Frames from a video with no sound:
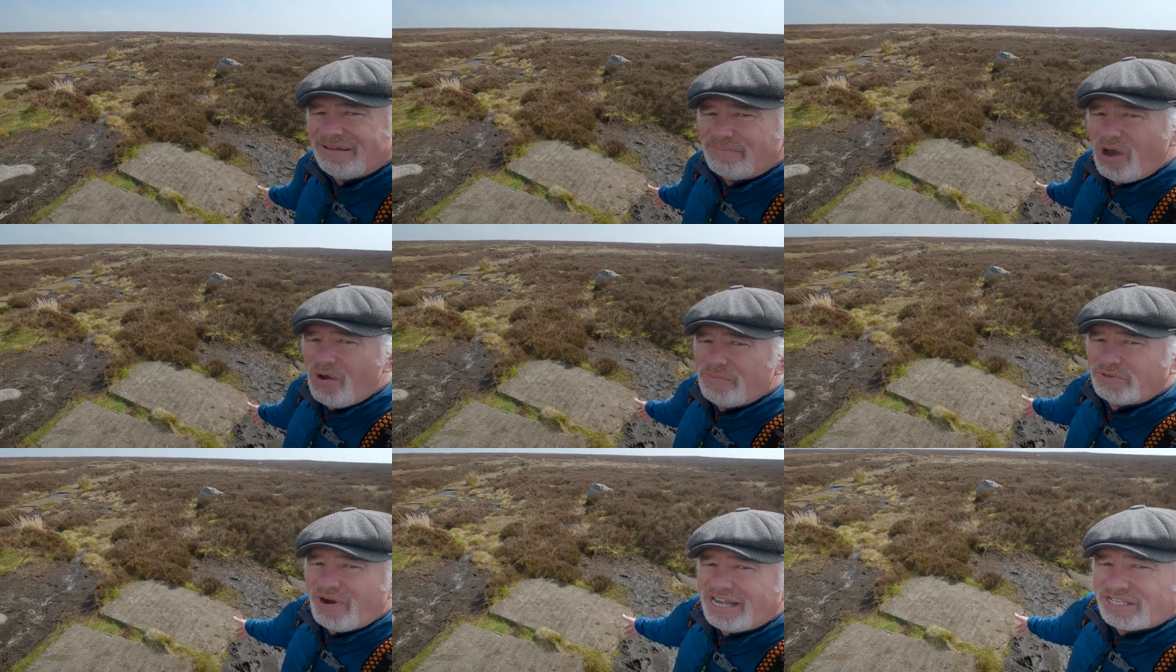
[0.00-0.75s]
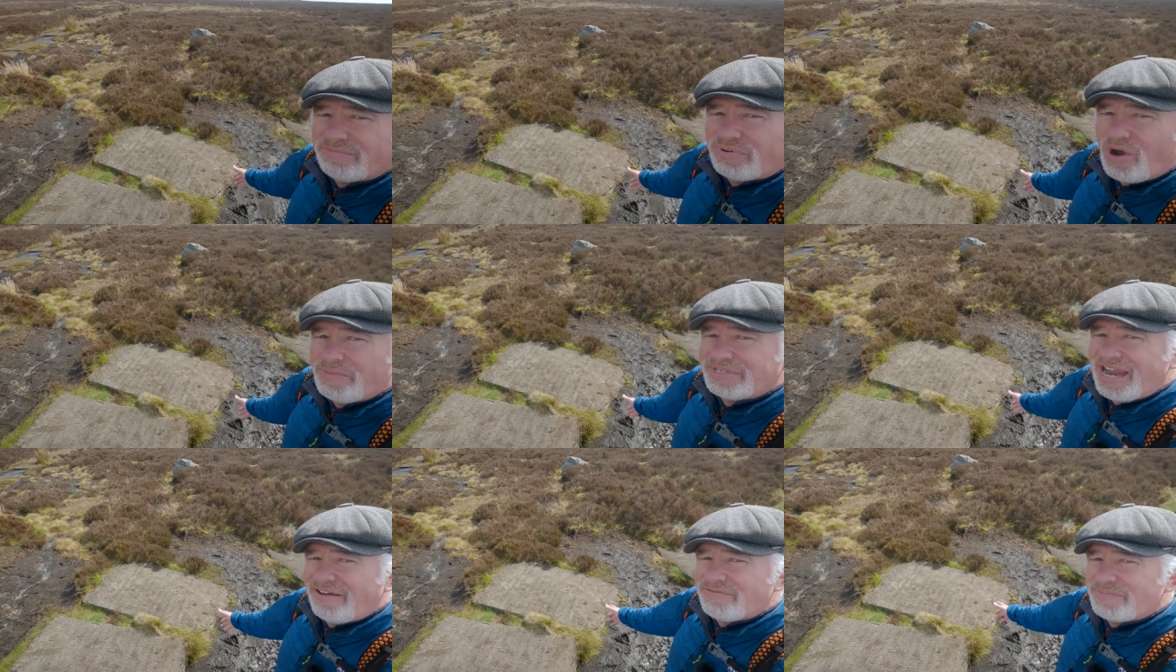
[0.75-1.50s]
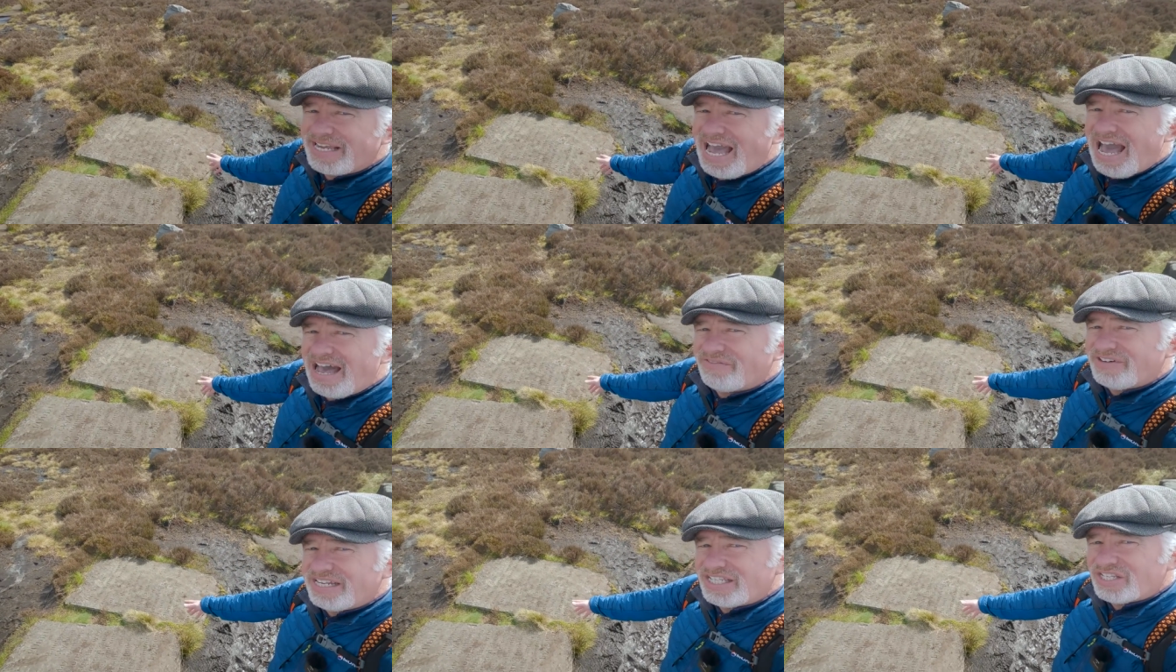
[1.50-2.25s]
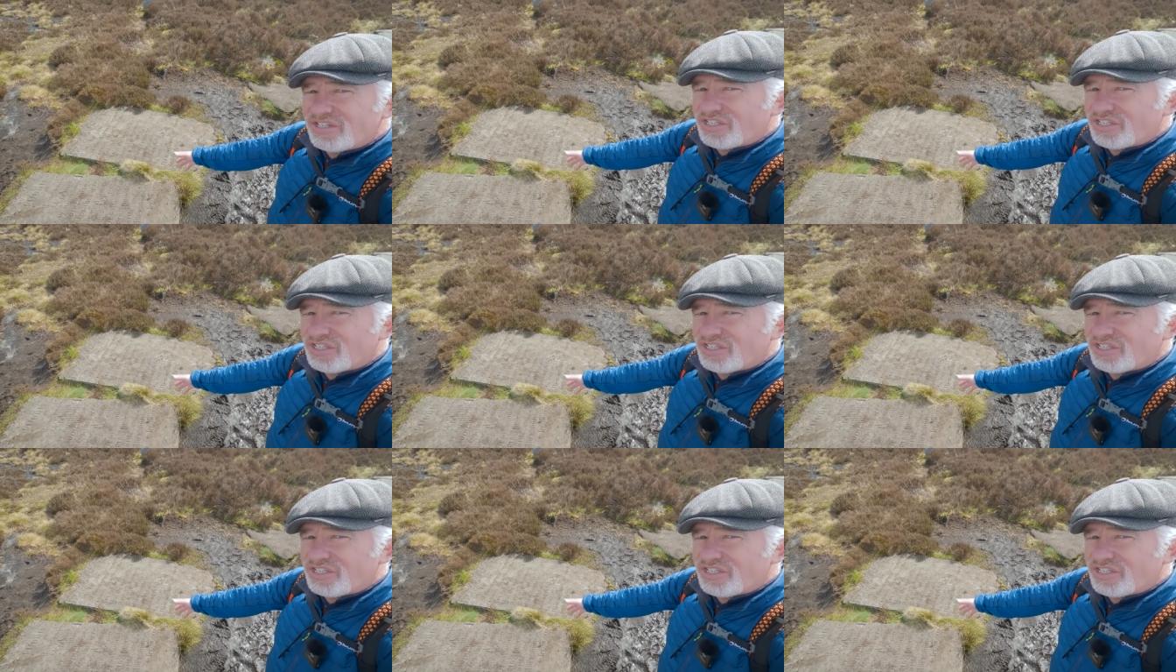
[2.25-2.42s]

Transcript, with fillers: poems, write some poems and have them carved into